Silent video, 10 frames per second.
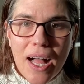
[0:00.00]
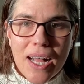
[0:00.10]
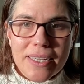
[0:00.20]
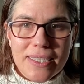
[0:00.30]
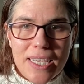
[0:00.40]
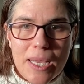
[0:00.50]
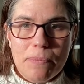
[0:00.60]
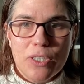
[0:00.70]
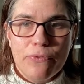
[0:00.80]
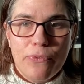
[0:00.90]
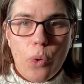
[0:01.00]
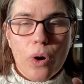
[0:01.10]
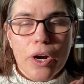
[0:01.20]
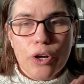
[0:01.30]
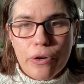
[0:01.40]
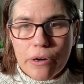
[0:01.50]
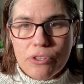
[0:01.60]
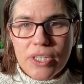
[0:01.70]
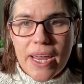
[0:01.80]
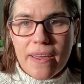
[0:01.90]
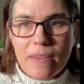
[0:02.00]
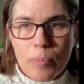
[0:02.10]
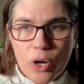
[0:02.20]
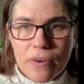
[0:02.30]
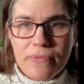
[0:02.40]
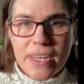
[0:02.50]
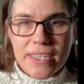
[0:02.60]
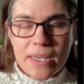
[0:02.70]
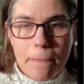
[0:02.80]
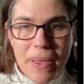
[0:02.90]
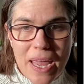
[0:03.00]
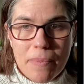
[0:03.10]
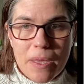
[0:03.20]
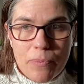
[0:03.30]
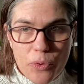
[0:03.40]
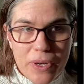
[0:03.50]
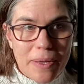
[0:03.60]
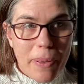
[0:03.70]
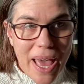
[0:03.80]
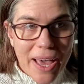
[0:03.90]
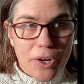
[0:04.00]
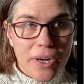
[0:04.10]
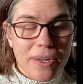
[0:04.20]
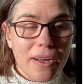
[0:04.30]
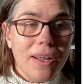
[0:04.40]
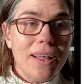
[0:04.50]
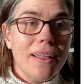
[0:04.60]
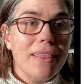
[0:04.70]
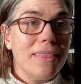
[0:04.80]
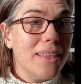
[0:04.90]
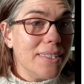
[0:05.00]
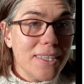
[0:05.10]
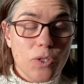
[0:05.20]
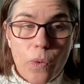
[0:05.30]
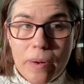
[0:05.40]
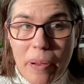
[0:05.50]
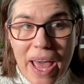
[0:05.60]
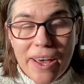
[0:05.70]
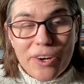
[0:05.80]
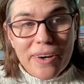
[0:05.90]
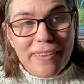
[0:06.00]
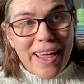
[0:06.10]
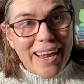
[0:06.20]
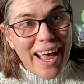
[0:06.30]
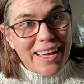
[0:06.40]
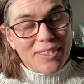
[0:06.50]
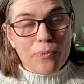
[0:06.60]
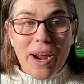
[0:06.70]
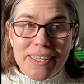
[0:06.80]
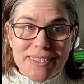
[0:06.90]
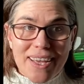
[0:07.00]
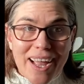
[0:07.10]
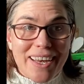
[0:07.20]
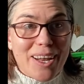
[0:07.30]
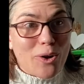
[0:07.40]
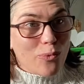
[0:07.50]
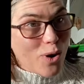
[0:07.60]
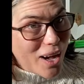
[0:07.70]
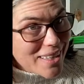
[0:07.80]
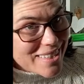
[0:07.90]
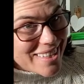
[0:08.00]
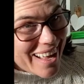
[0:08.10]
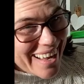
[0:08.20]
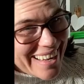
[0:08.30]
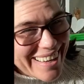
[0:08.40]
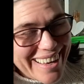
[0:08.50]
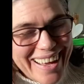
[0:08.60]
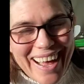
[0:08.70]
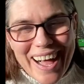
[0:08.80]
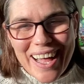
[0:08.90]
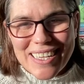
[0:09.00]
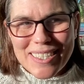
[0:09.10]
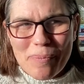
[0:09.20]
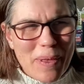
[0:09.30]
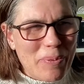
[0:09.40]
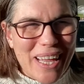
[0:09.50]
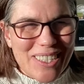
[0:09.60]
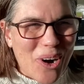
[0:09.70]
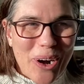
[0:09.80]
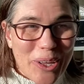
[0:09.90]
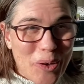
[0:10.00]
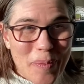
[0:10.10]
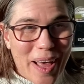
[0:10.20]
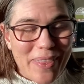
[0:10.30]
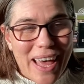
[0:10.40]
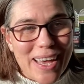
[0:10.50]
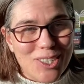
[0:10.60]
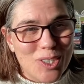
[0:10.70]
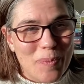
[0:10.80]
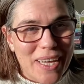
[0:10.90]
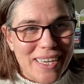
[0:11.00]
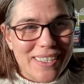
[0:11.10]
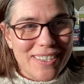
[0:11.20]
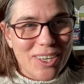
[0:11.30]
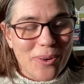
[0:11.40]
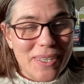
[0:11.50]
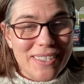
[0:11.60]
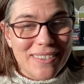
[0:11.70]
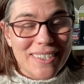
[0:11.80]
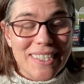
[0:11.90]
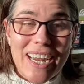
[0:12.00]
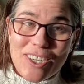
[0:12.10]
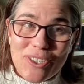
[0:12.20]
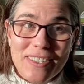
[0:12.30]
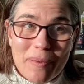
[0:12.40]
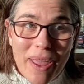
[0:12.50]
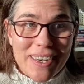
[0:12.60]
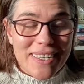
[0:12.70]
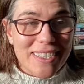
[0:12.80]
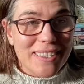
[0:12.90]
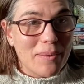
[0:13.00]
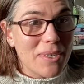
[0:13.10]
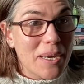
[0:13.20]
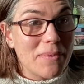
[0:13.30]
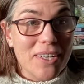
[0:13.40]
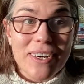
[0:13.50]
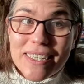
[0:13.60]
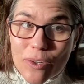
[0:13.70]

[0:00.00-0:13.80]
Uh, tips for crocheting the perfect baby booty pattern. This is one pattern that has a right side and a wrong side. Uh, some people like to argue about that just because you know it's it's not just semantics. Sometimes there